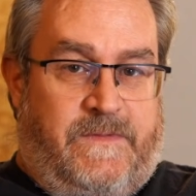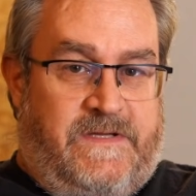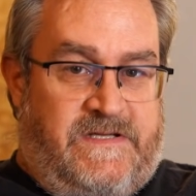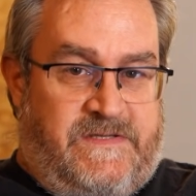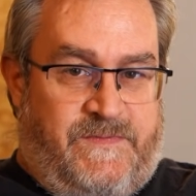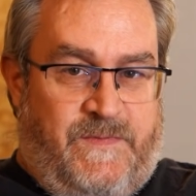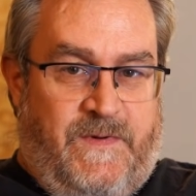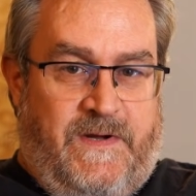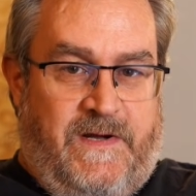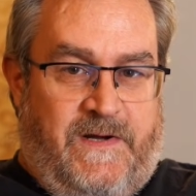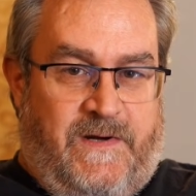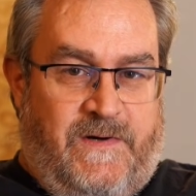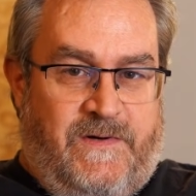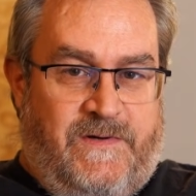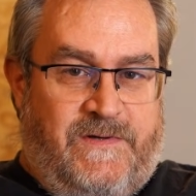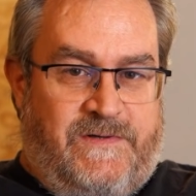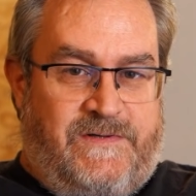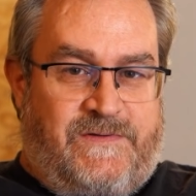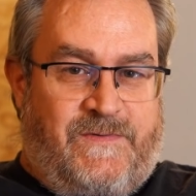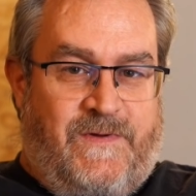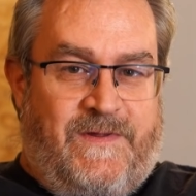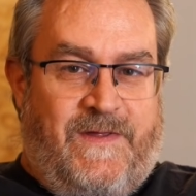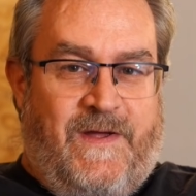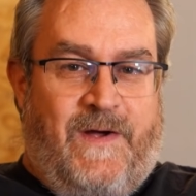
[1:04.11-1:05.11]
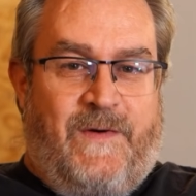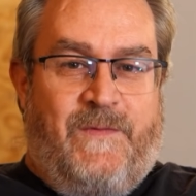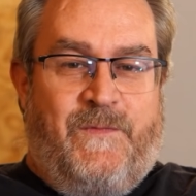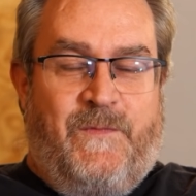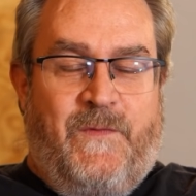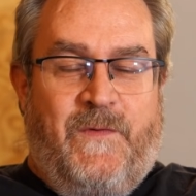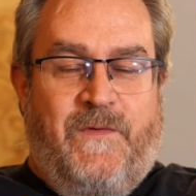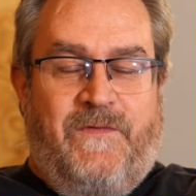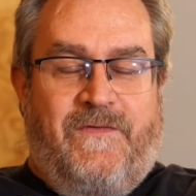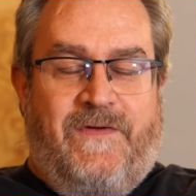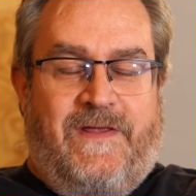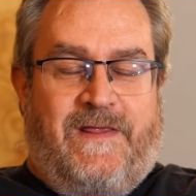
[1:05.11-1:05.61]
the speakers without
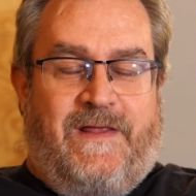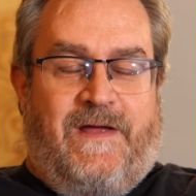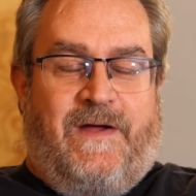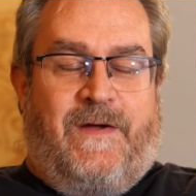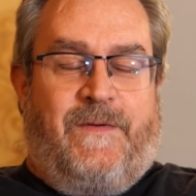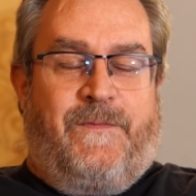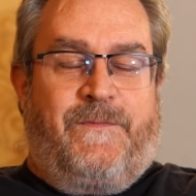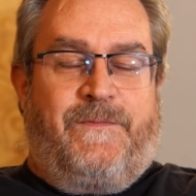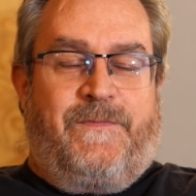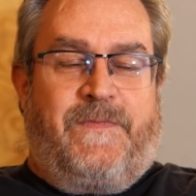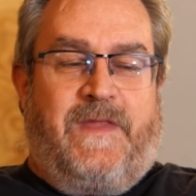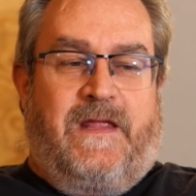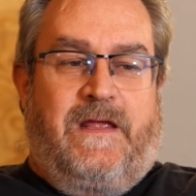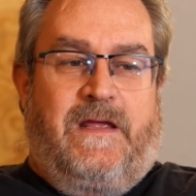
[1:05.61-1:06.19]
moving them.